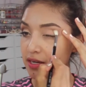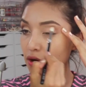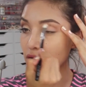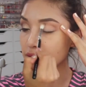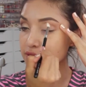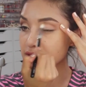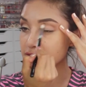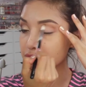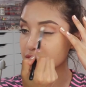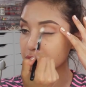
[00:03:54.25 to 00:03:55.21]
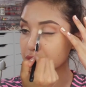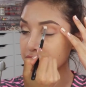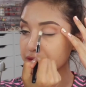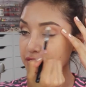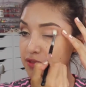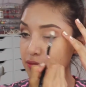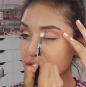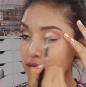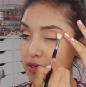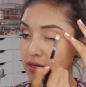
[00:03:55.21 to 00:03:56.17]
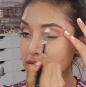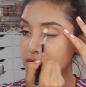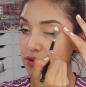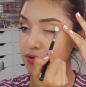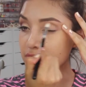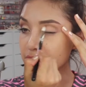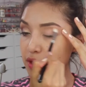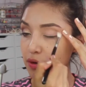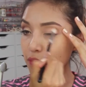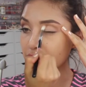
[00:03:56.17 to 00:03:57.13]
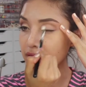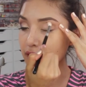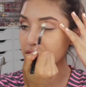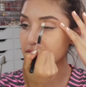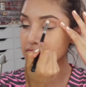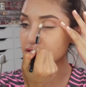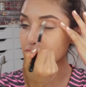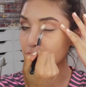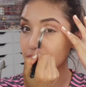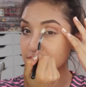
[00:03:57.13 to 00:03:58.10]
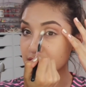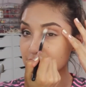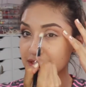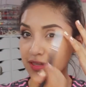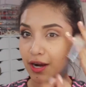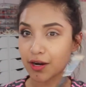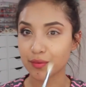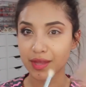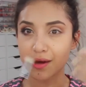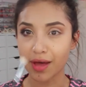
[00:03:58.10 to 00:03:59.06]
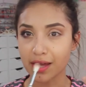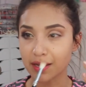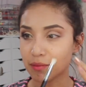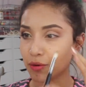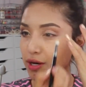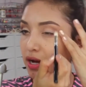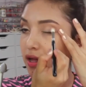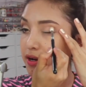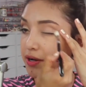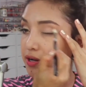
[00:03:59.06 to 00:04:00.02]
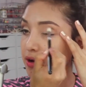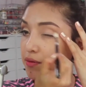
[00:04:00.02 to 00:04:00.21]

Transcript: It always looks really pretty if you just want to do something quick and just throw on some mascara without adding more color, you